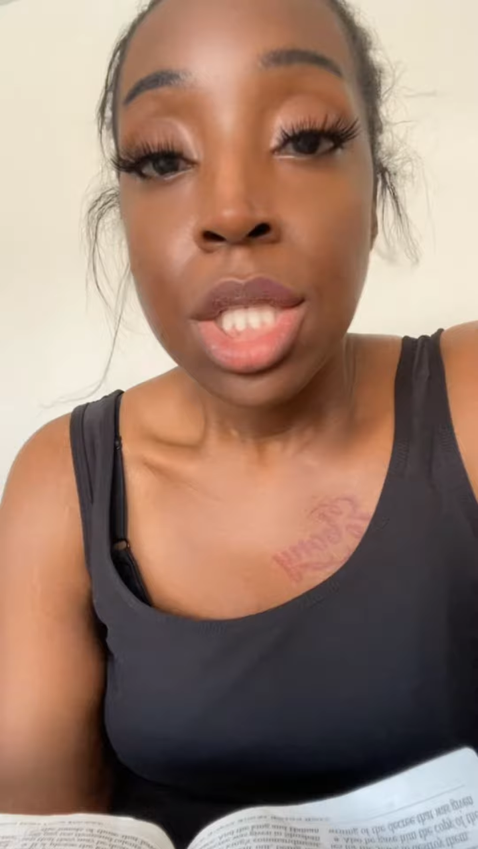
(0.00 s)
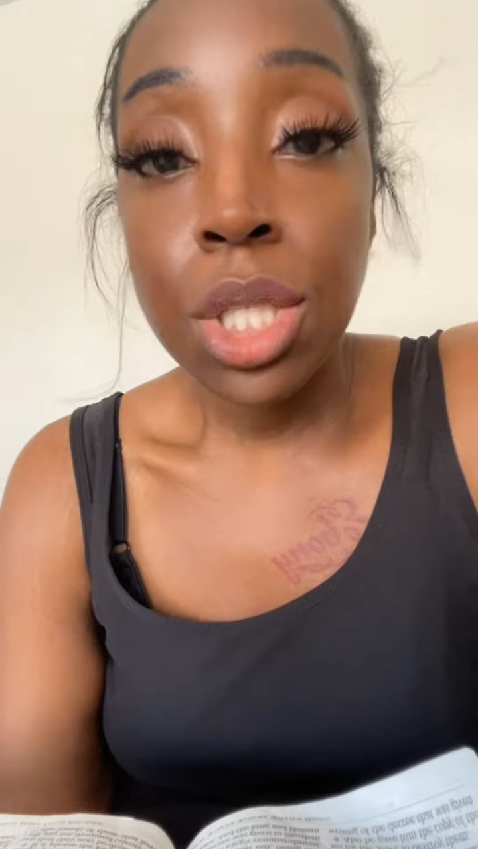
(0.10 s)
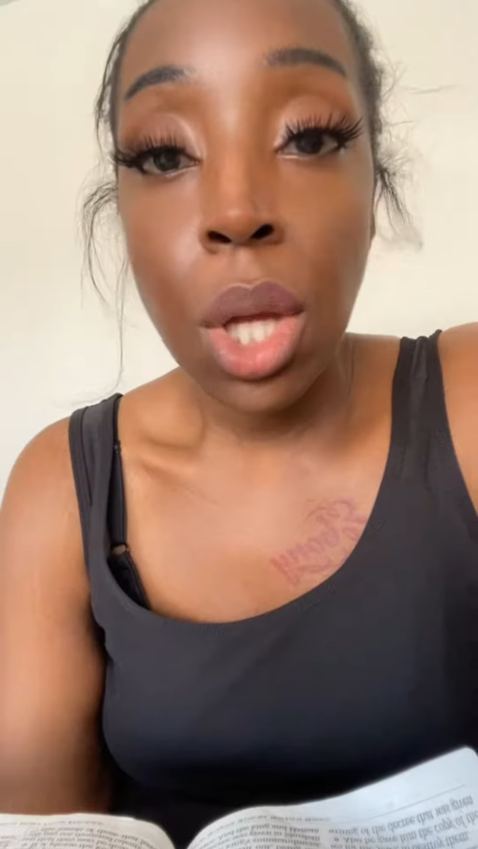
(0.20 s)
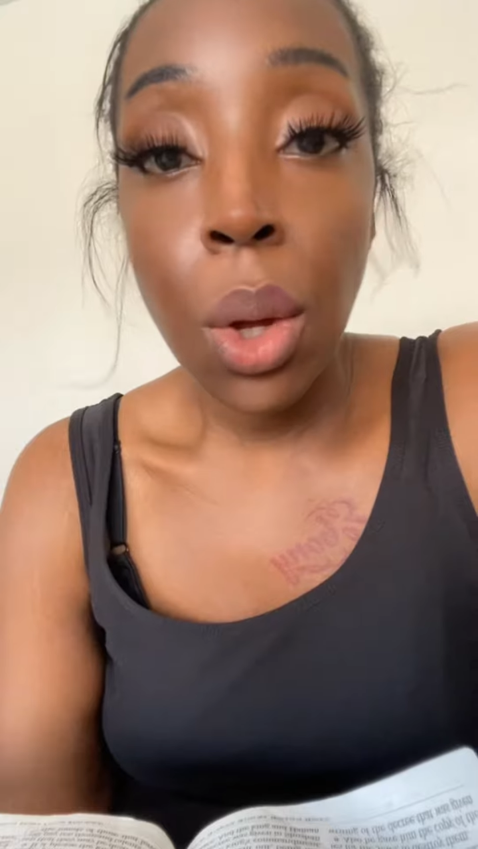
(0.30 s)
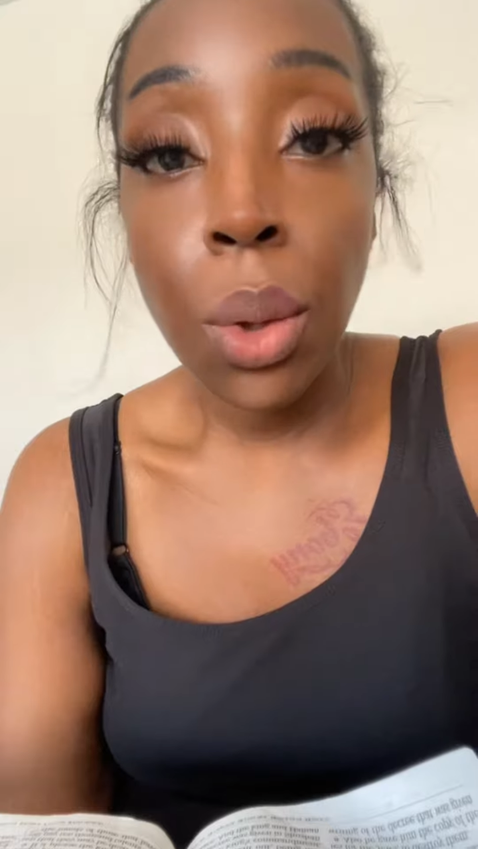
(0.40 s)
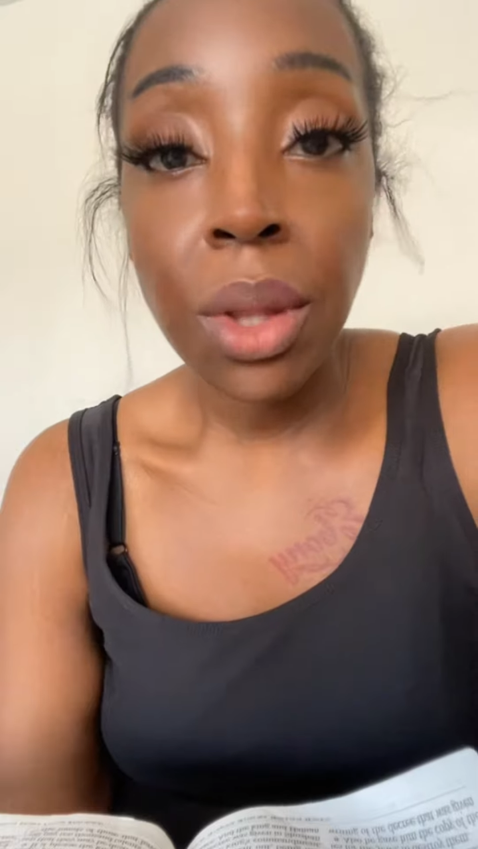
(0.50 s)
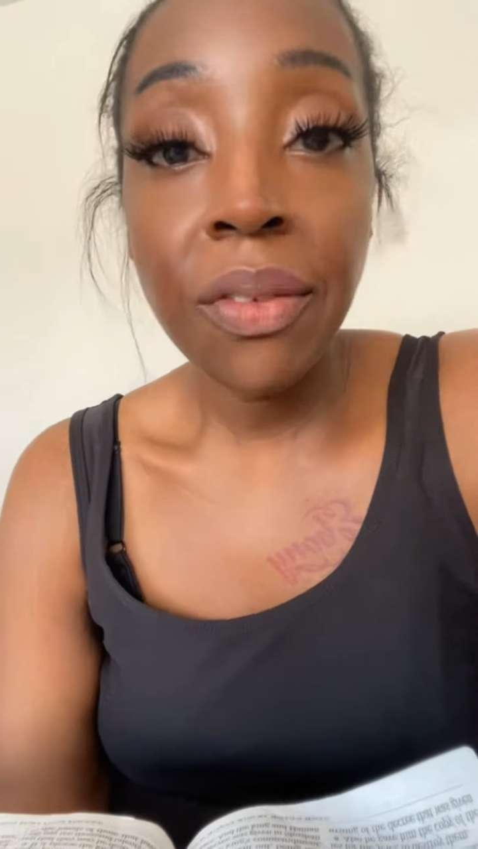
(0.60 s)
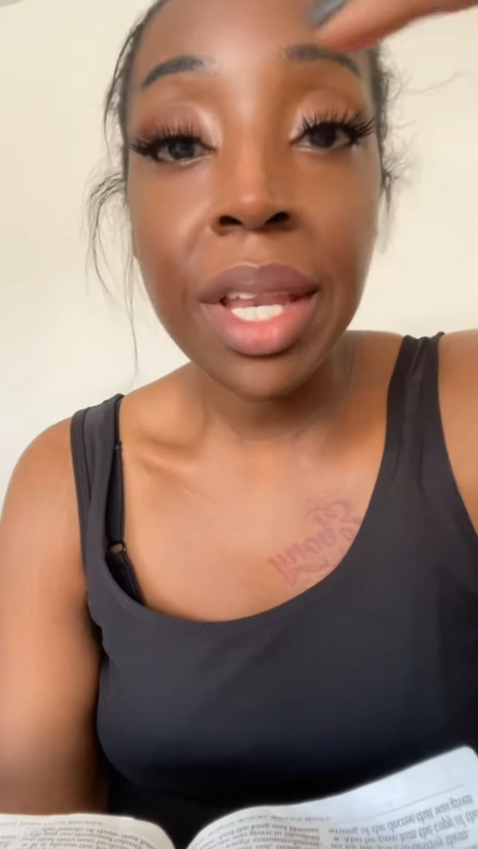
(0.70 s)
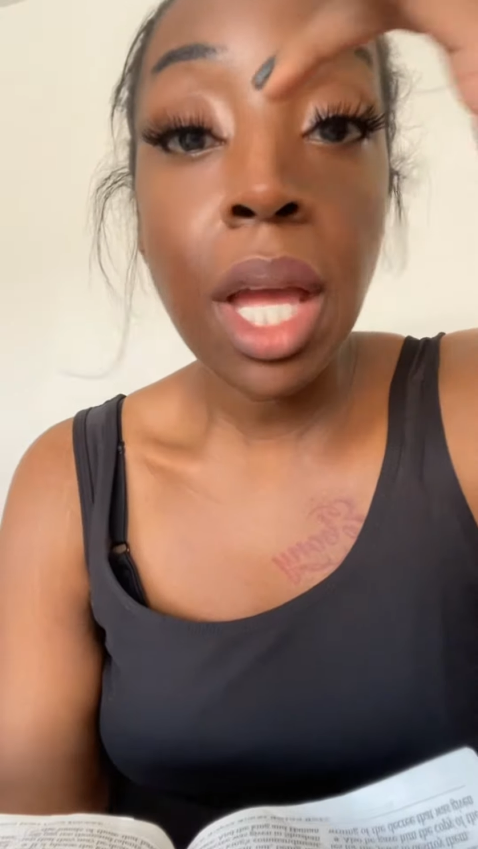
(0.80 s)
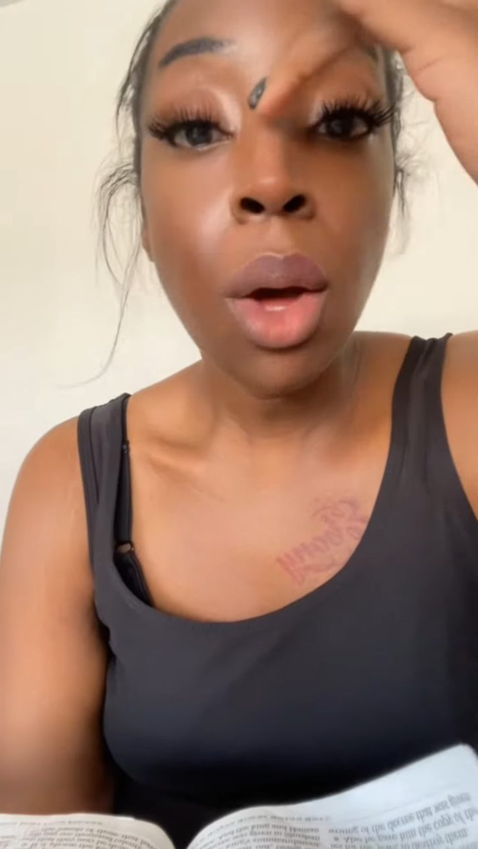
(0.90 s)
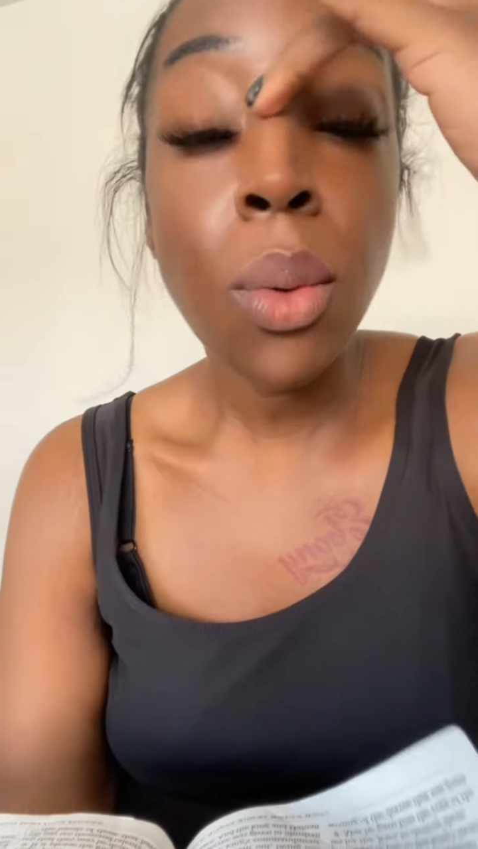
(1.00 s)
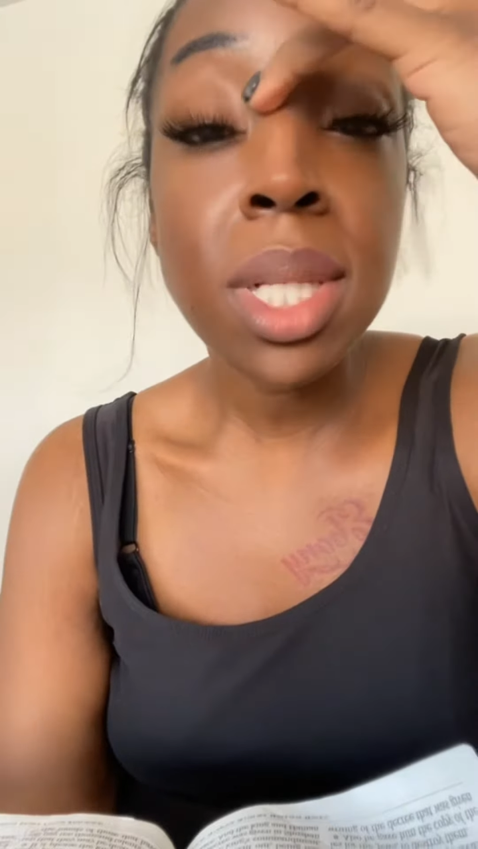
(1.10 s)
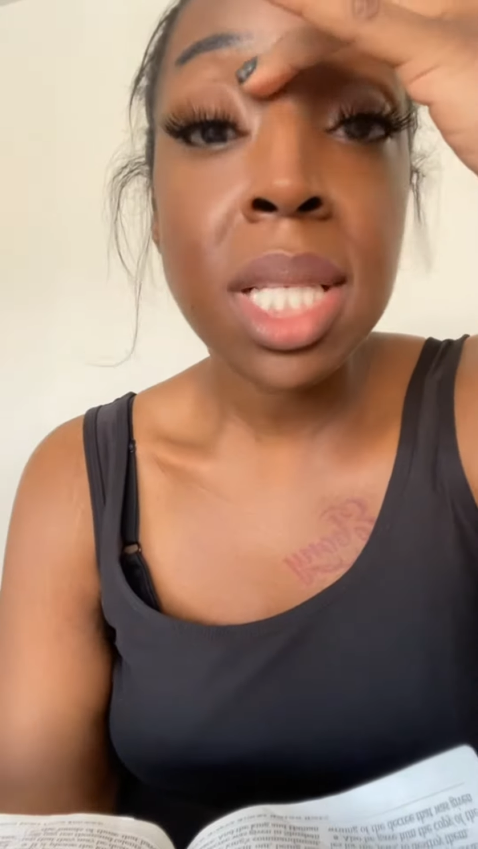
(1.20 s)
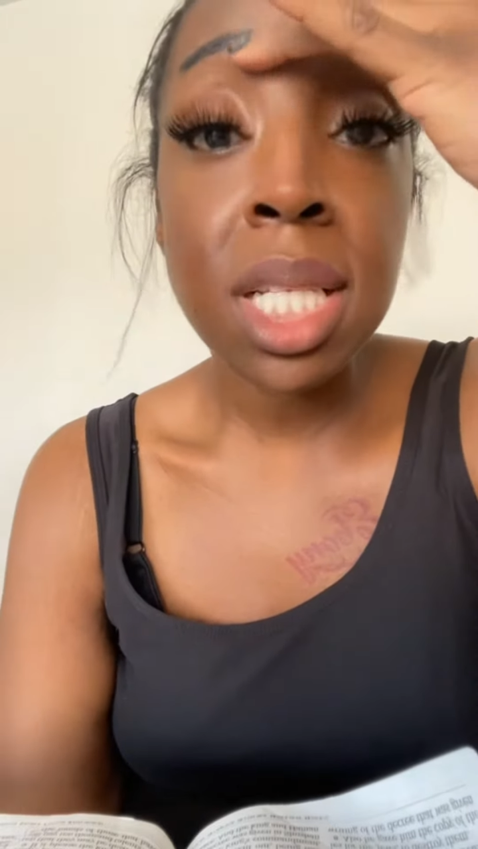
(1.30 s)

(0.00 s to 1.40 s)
So the video was